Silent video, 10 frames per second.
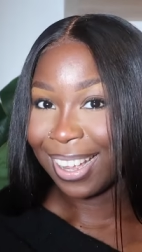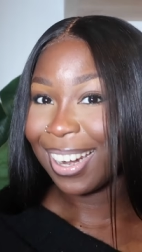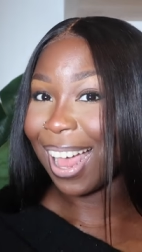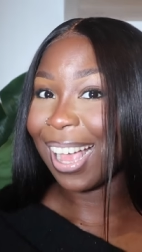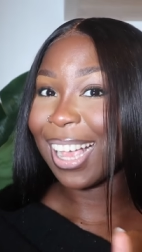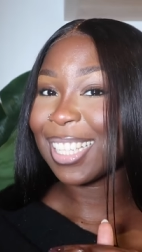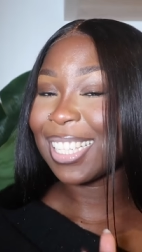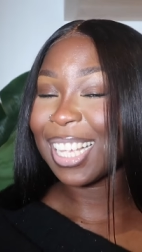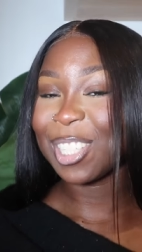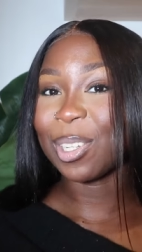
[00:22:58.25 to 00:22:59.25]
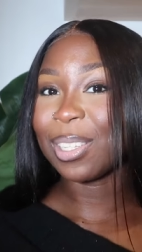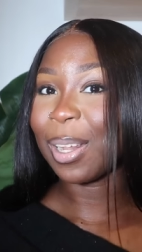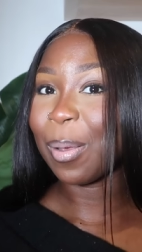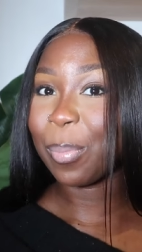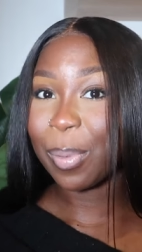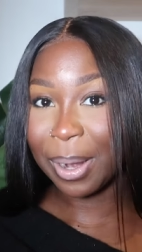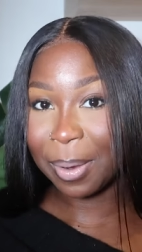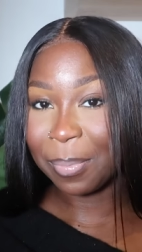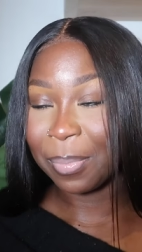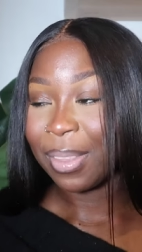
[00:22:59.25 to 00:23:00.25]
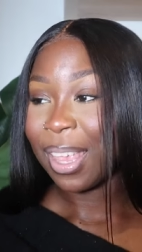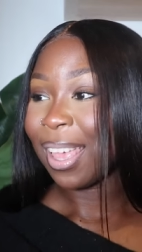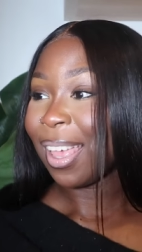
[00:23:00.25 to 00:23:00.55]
like, stitching to the brim,